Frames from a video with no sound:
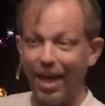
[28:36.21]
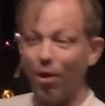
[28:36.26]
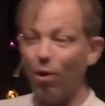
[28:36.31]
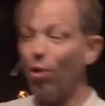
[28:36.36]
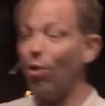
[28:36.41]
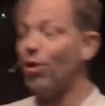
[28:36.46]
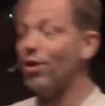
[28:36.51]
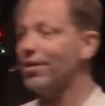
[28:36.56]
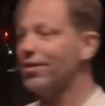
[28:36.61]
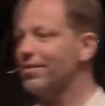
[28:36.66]

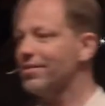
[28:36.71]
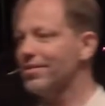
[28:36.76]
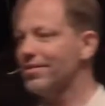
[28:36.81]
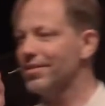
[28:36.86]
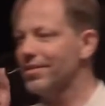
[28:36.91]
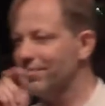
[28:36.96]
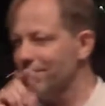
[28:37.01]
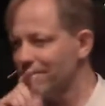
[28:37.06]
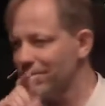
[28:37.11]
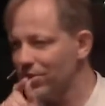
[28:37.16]
Or
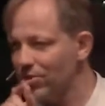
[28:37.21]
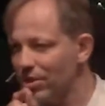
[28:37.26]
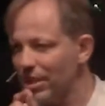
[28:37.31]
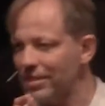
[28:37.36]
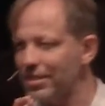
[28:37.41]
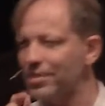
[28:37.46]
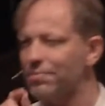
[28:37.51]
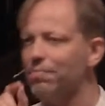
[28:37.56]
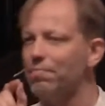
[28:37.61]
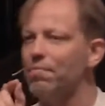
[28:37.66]
she
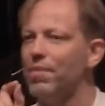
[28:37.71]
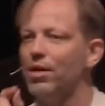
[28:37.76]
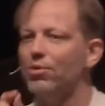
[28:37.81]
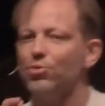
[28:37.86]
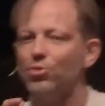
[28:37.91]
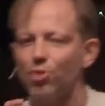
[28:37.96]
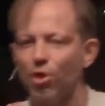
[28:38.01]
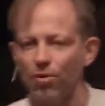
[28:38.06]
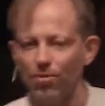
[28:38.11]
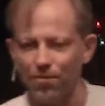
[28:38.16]
says that
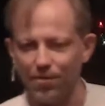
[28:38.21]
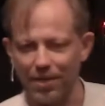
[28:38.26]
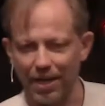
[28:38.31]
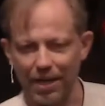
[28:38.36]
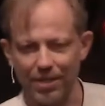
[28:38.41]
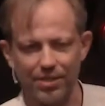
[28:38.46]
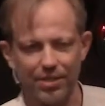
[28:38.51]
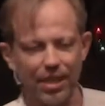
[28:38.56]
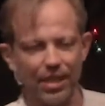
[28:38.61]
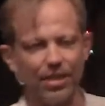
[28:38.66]
most often
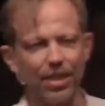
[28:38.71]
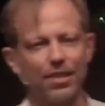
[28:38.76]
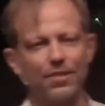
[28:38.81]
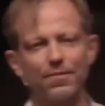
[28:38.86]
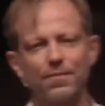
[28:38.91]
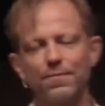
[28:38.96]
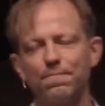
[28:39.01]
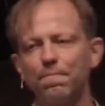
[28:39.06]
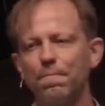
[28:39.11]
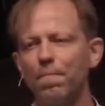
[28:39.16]
I say
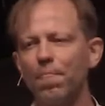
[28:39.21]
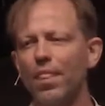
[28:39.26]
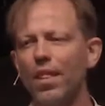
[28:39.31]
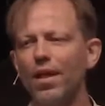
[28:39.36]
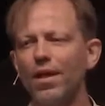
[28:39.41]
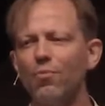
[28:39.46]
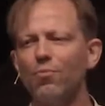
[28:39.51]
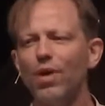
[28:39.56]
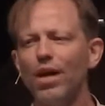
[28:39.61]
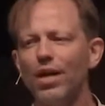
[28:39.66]
that,
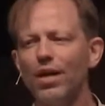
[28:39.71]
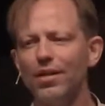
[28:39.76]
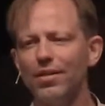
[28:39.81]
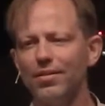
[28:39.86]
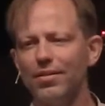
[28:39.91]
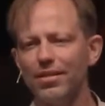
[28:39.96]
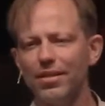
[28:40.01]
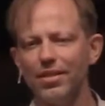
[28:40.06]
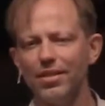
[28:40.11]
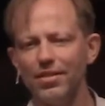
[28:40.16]

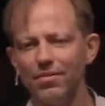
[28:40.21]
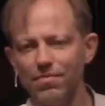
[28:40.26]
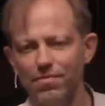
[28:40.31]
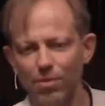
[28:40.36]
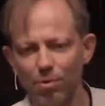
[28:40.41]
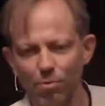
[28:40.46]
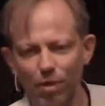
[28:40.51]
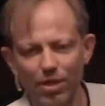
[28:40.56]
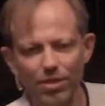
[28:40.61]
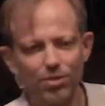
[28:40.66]
well,
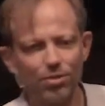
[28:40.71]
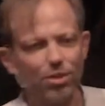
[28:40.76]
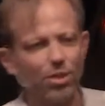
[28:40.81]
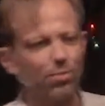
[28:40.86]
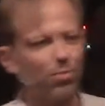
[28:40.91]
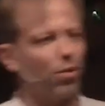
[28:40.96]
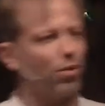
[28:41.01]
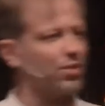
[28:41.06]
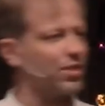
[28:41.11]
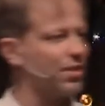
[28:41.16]
if you want to
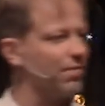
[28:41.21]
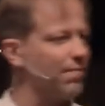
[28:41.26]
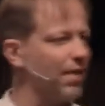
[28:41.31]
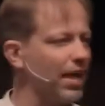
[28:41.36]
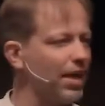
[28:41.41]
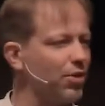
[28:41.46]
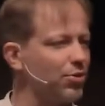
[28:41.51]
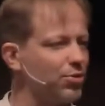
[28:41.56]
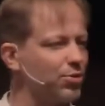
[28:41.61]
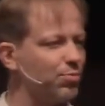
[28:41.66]
explore some
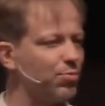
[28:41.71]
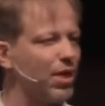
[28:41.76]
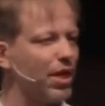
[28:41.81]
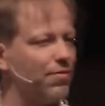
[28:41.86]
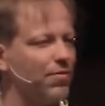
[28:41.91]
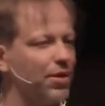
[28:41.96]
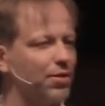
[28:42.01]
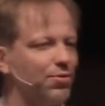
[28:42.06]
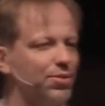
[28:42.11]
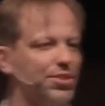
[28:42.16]
values, we
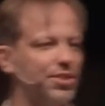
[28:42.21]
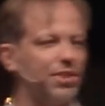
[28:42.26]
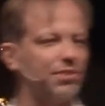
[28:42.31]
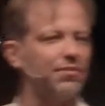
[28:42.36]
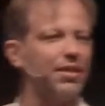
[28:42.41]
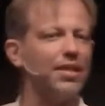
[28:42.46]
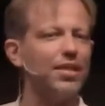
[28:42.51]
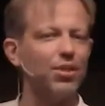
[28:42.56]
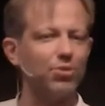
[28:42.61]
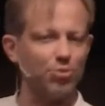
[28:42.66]
have a
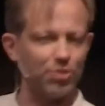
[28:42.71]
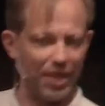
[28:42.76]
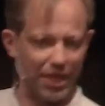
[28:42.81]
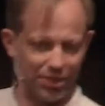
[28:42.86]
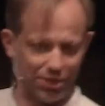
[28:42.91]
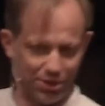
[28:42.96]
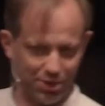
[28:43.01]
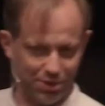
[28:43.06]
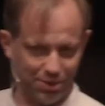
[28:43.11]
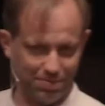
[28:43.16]
Christian radio
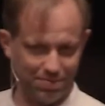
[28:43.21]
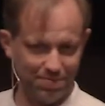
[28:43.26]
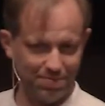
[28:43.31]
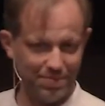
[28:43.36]
station.